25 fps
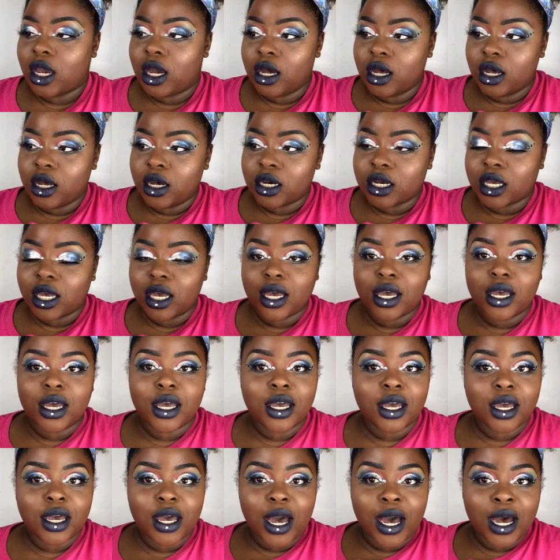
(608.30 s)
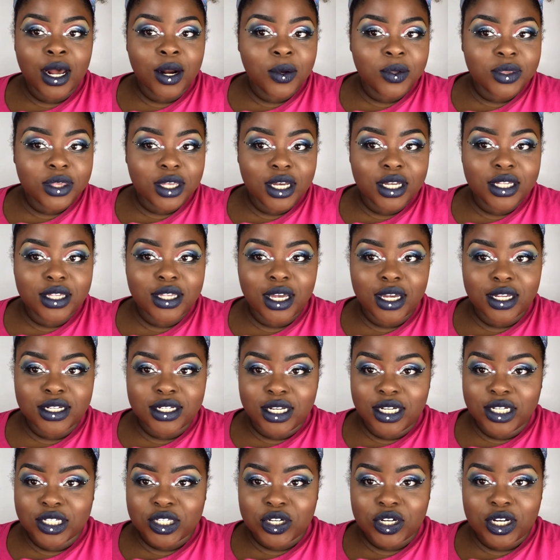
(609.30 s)
Okay, I don't think that
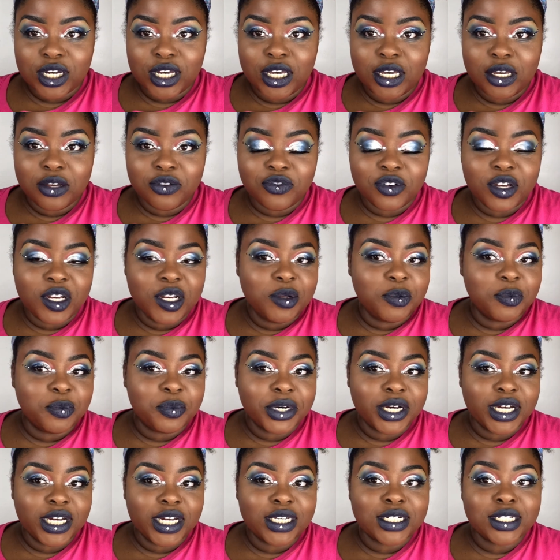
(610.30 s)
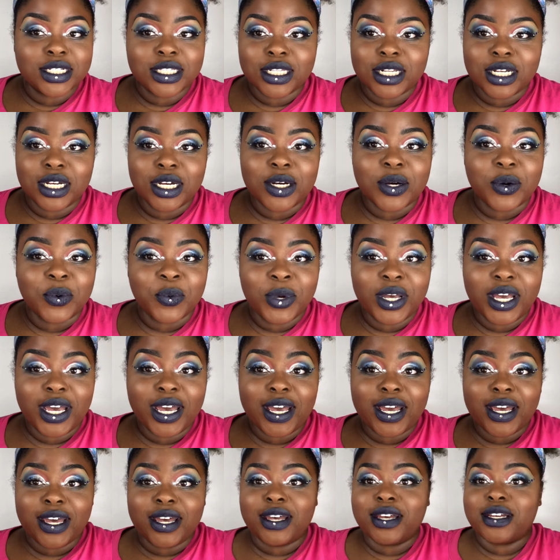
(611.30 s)
these are even, but look, we
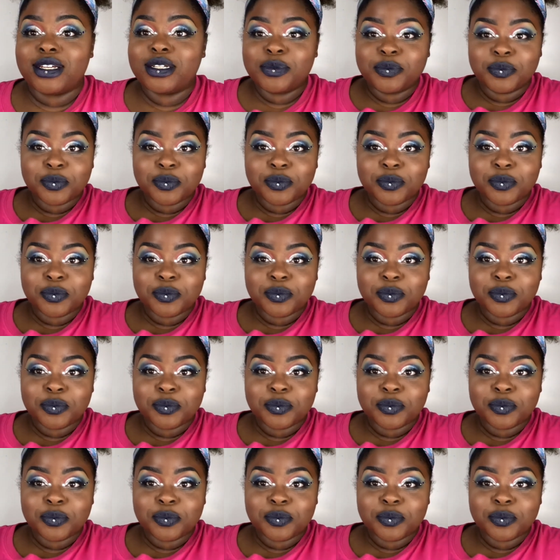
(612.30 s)
here.